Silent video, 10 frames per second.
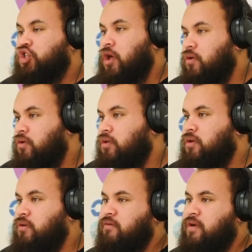load
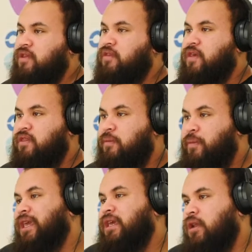rather than the
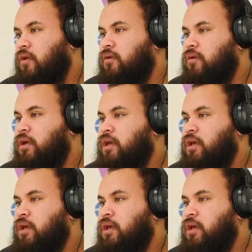peak load.